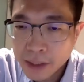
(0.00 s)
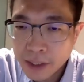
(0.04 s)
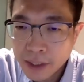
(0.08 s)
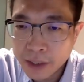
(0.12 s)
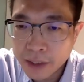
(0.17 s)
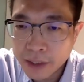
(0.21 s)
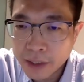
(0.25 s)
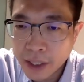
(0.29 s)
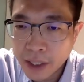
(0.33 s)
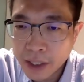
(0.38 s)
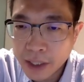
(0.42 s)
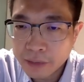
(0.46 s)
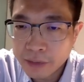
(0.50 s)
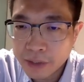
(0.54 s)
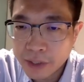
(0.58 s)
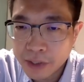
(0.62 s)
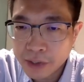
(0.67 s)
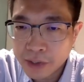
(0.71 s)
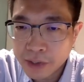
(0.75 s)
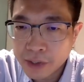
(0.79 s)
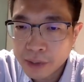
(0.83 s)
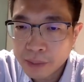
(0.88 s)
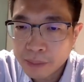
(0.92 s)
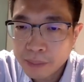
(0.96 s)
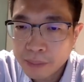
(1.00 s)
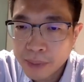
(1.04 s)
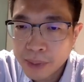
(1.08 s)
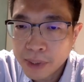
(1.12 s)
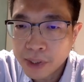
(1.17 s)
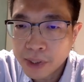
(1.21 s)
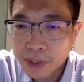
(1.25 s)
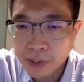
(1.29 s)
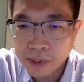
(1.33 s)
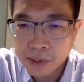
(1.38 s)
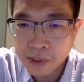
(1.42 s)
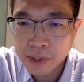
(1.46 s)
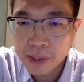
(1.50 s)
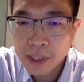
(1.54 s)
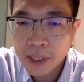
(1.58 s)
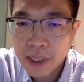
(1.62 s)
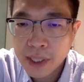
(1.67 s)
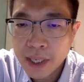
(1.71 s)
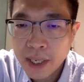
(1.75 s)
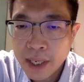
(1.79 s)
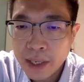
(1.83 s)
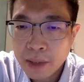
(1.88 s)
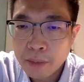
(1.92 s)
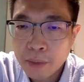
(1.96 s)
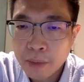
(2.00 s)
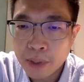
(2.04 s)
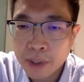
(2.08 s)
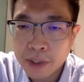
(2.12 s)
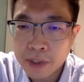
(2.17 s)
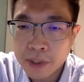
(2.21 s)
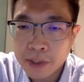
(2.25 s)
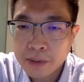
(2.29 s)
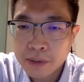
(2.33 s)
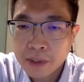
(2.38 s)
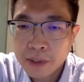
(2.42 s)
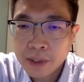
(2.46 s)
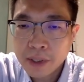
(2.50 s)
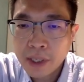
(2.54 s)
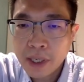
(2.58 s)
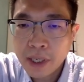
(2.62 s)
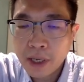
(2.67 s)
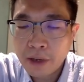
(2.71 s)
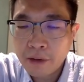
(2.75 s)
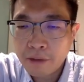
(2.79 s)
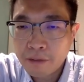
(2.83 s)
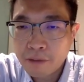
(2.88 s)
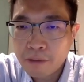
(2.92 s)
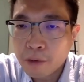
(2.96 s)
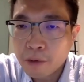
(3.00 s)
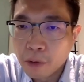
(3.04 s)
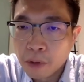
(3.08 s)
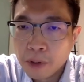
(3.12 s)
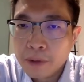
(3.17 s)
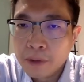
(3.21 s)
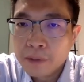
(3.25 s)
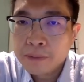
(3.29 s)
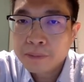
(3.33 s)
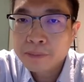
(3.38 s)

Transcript: It kind of disappears when it's F4.